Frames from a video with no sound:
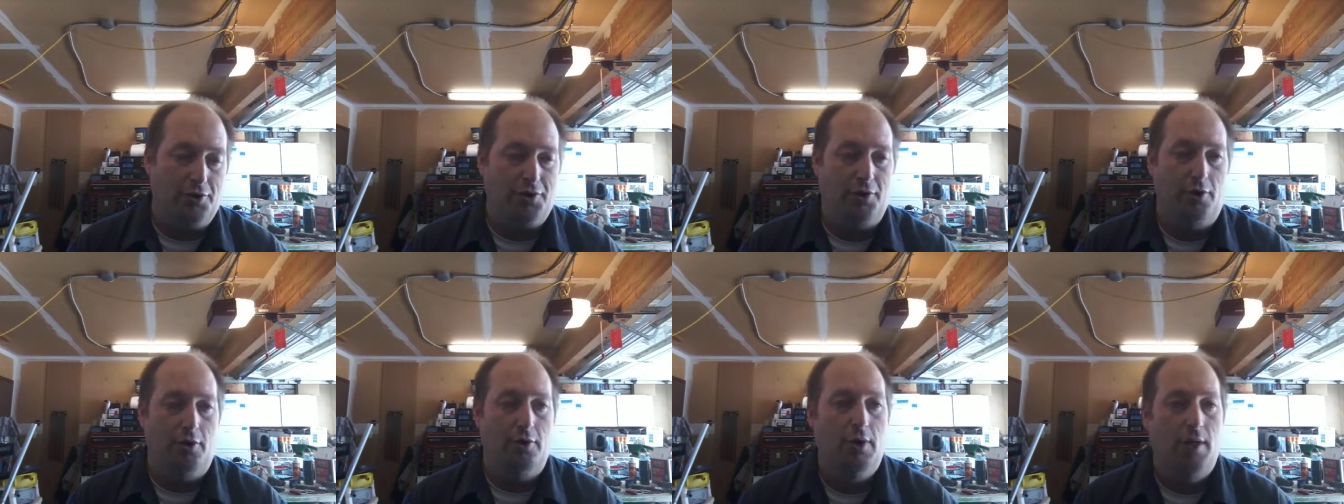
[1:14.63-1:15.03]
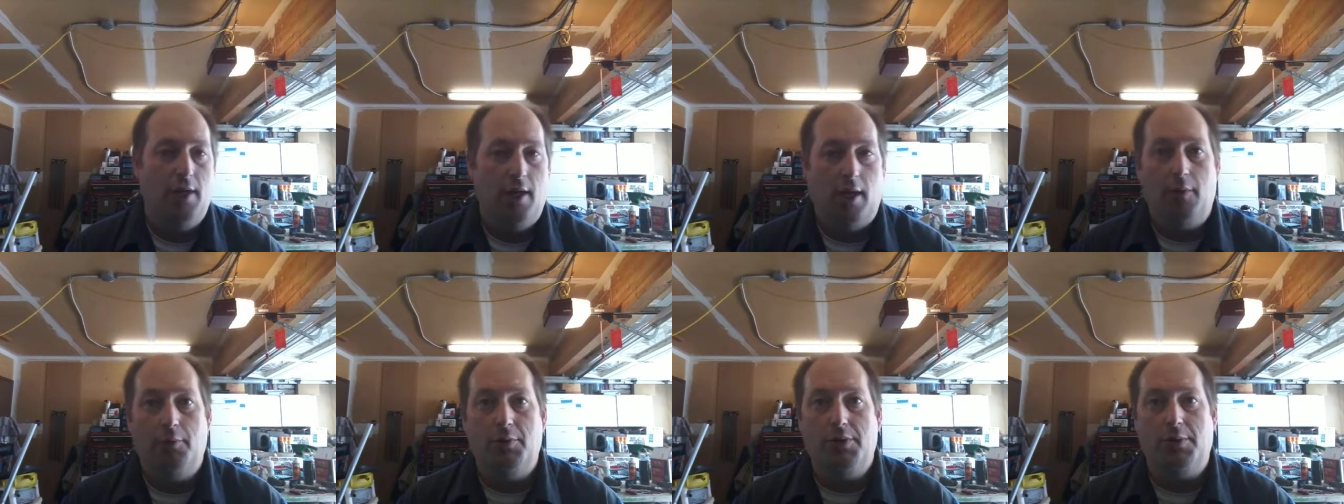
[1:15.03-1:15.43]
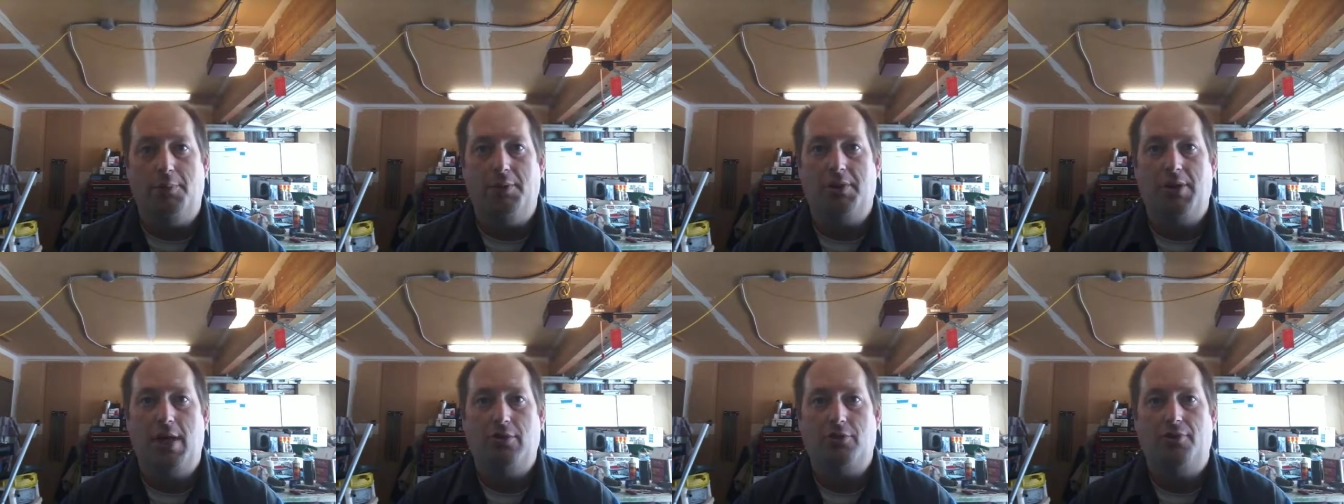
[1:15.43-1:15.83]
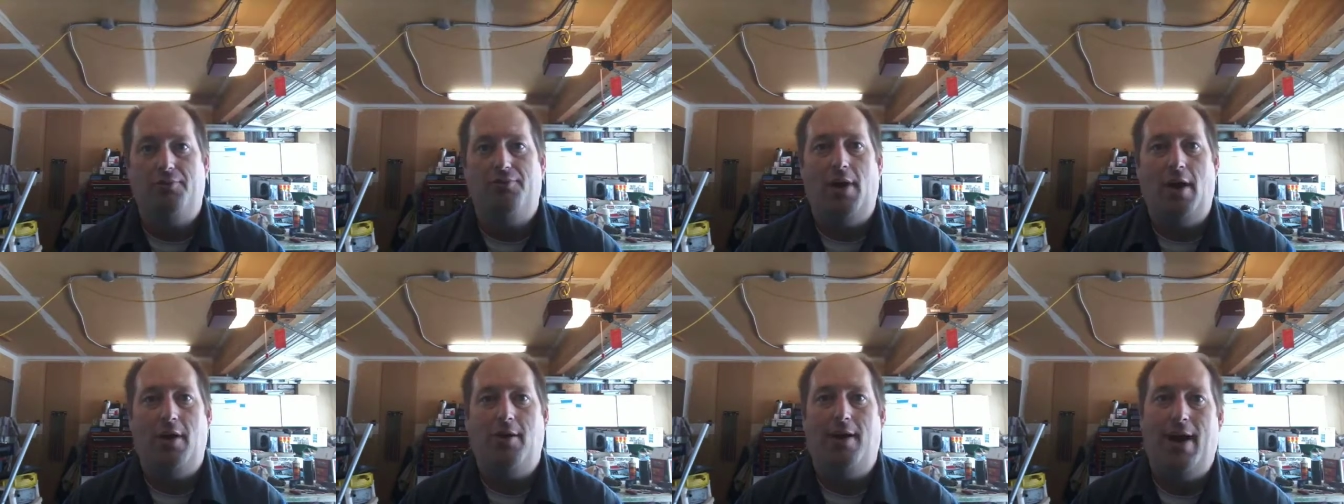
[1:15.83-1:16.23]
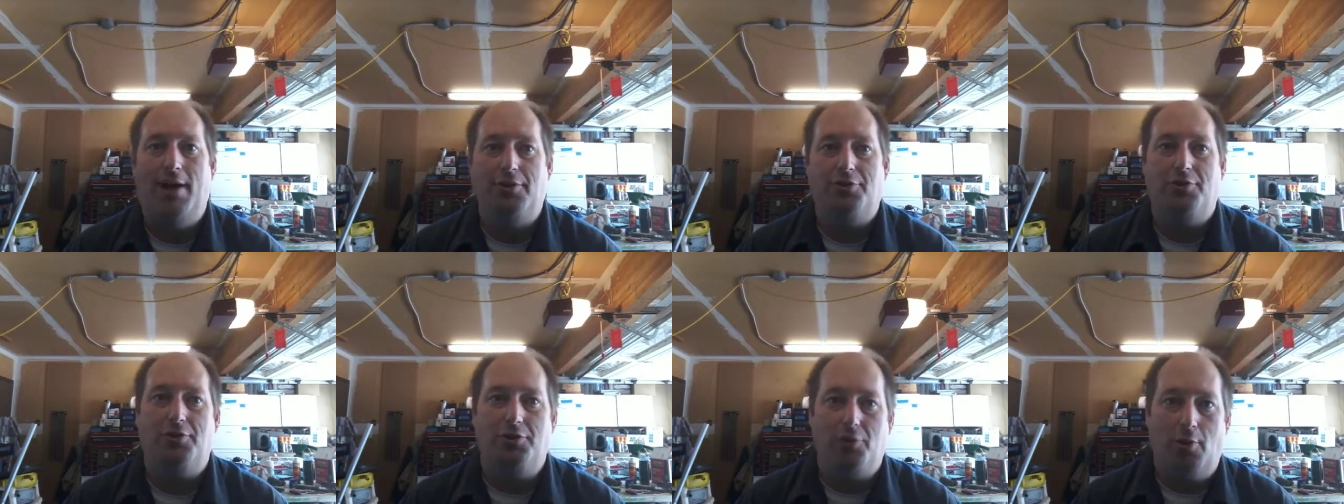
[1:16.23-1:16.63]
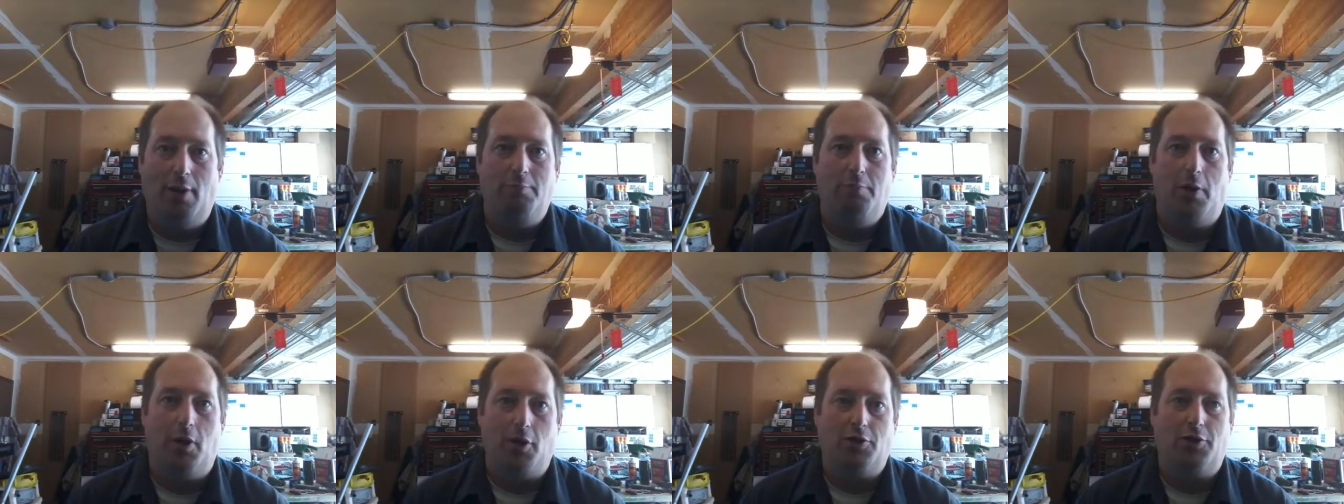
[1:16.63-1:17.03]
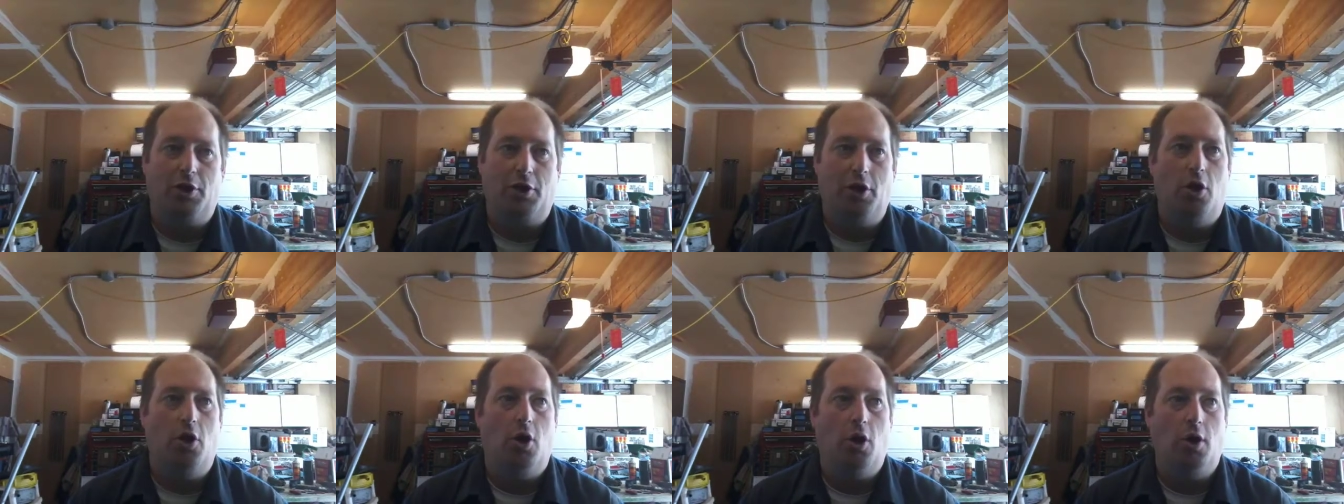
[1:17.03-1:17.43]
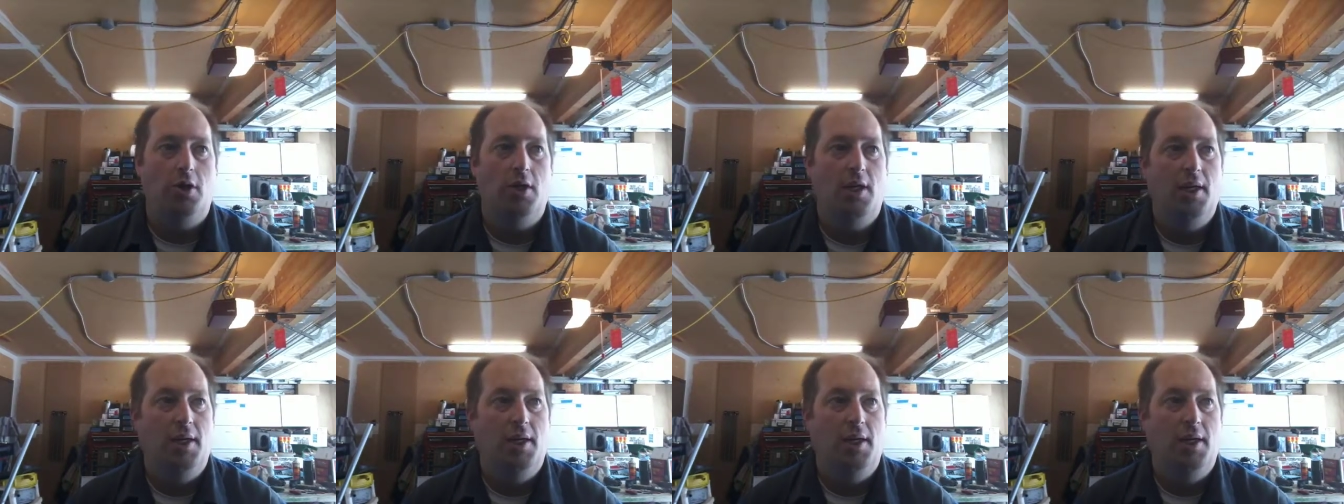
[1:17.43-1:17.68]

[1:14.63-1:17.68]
So it was a potential fire hazard, so I parked the car